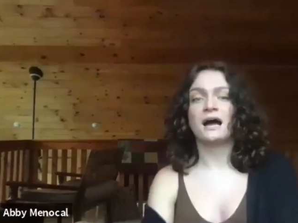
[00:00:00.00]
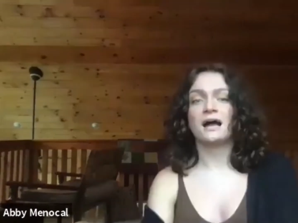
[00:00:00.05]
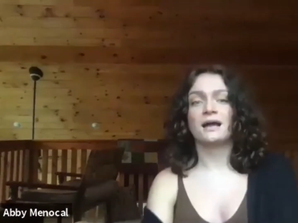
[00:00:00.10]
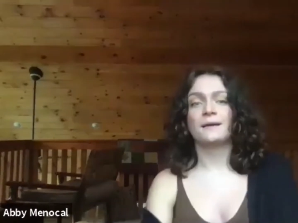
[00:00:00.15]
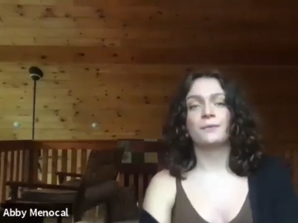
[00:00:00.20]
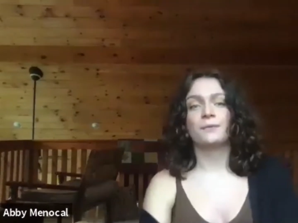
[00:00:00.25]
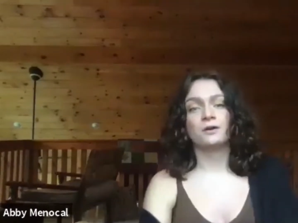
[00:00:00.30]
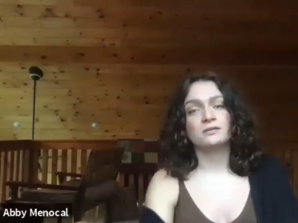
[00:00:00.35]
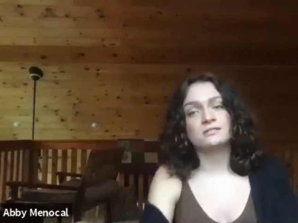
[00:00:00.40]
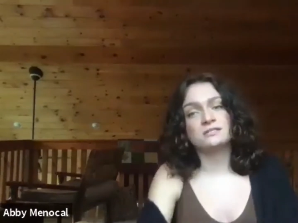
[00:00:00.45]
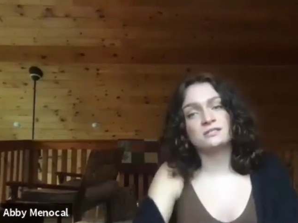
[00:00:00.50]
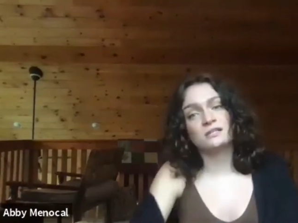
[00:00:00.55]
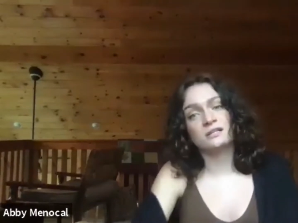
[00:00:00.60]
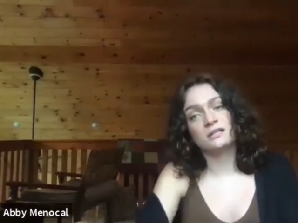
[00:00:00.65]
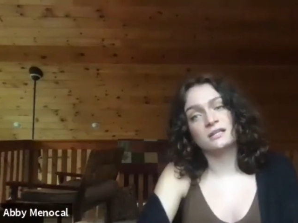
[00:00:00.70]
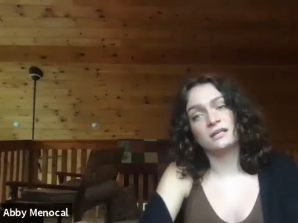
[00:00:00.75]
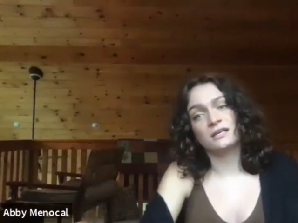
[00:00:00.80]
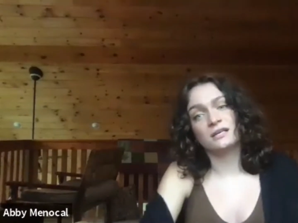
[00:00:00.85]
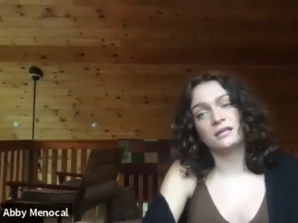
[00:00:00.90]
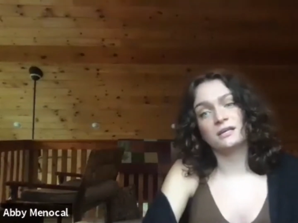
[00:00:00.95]

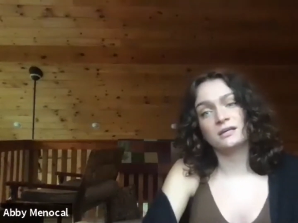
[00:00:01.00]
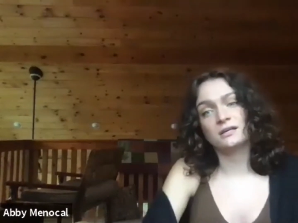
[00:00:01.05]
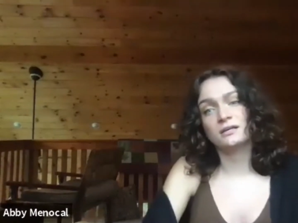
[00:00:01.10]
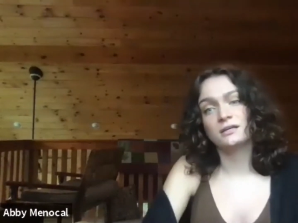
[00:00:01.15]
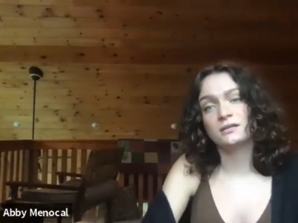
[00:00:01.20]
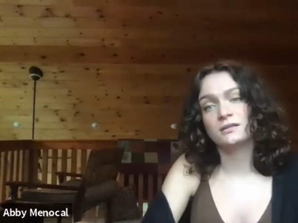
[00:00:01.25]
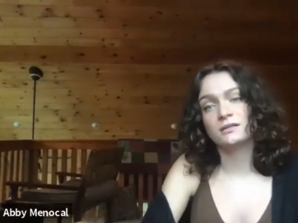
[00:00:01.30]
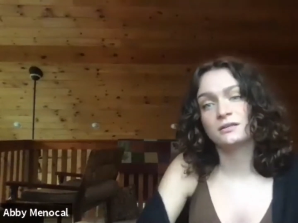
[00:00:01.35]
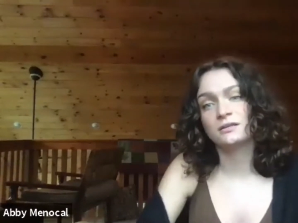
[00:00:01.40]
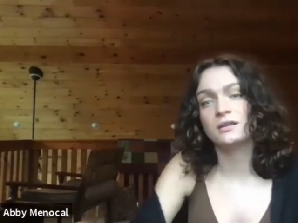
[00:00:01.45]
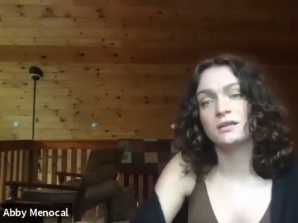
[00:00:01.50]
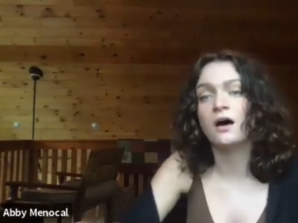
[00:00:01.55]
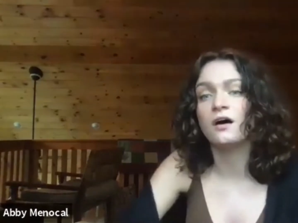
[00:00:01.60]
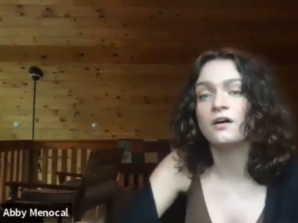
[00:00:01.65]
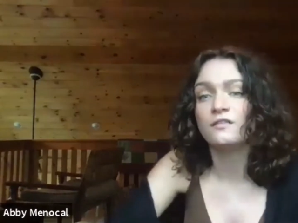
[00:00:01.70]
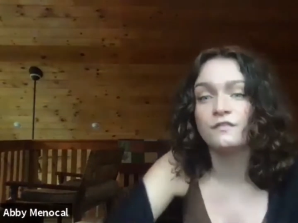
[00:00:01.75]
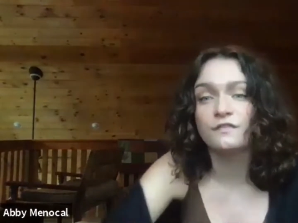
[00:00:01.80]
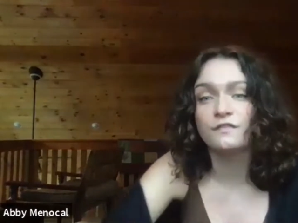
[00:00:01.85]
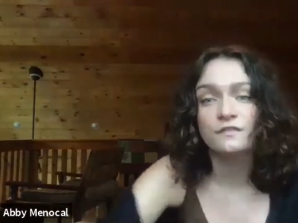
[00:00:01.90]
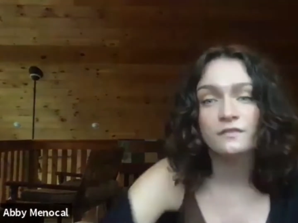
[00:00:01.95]
personally
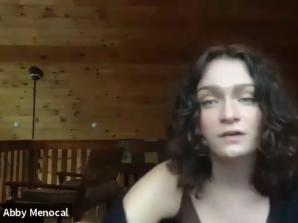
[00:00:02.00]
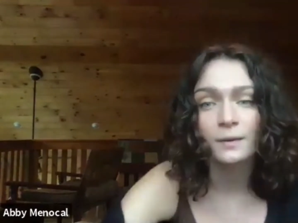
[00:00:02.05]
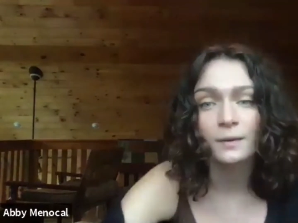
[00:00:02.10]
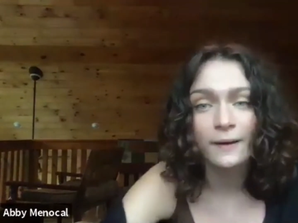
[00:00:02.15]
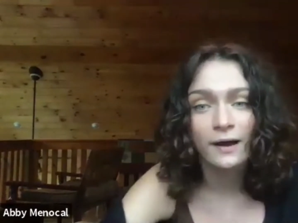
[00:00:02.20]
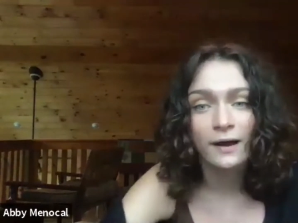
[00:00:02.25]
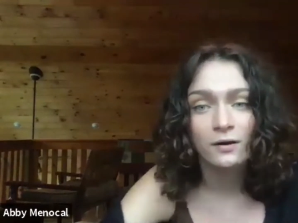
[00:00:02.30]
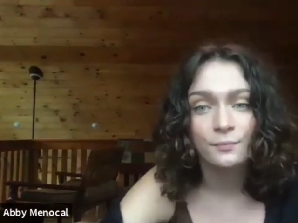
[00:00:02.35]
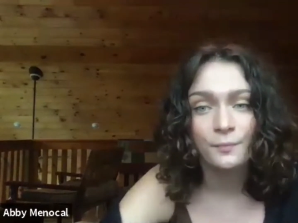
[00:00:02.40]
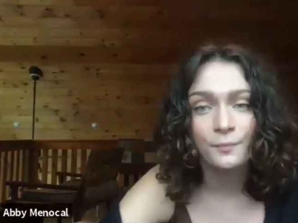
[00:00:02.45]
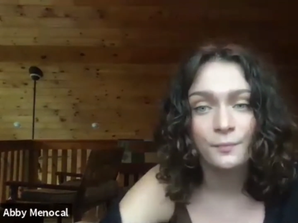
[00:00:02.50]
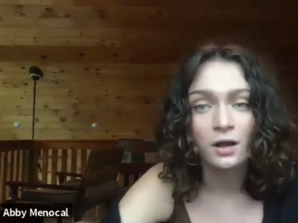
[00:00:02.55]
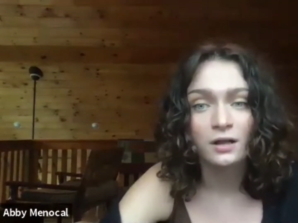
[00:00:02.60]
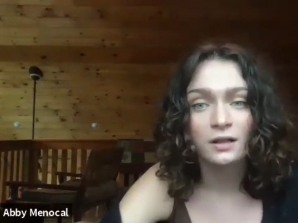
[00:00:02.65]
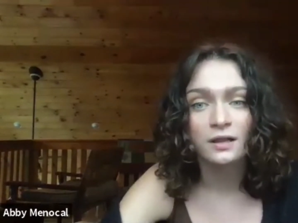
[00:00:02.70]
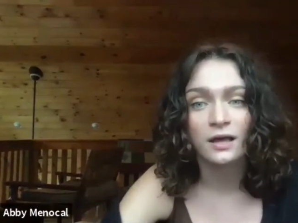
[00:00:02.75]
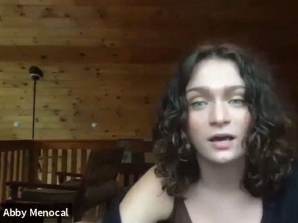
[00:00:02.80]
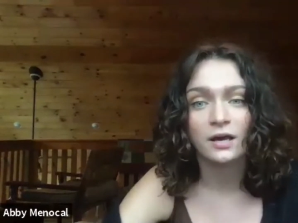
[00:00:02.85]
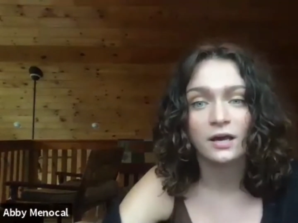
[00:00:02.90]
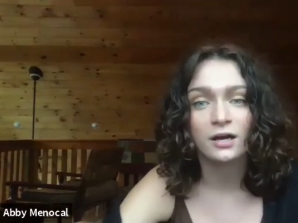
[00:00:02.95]
love about
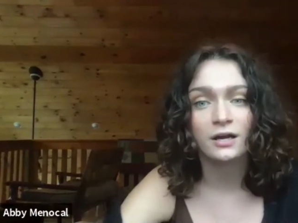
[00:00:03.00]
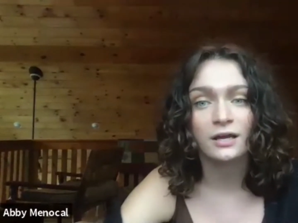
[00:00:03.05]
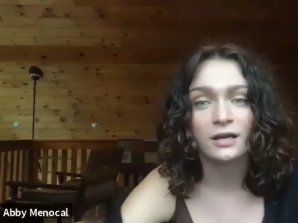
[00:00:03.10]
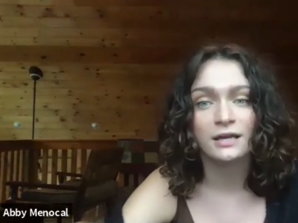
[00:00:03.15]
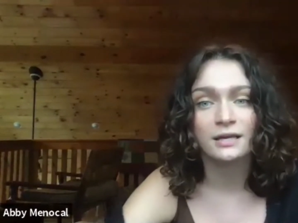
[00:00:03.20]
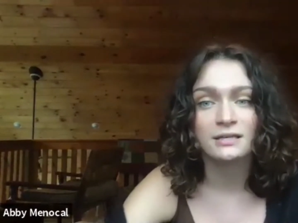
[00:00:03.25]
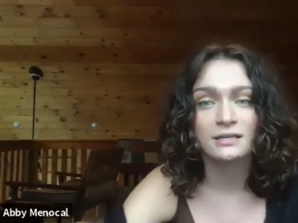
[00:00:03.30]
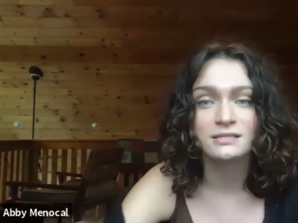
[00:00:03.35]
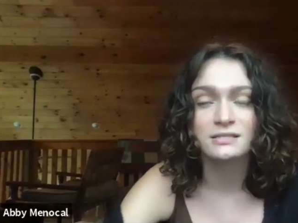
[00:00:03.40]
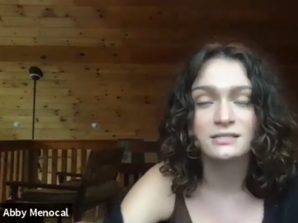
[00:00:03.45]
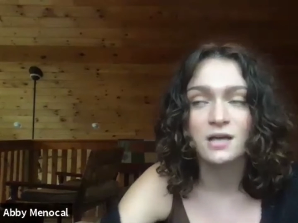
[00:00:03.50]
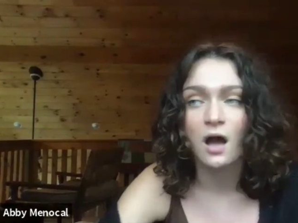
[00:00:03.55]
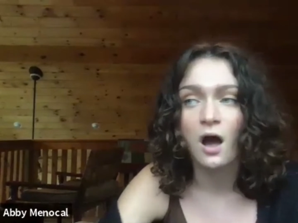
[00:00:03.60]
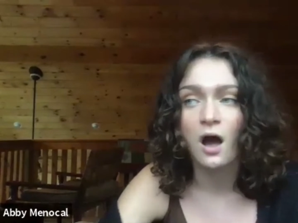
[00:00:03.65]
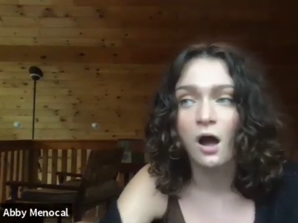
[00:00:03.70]
Montclair is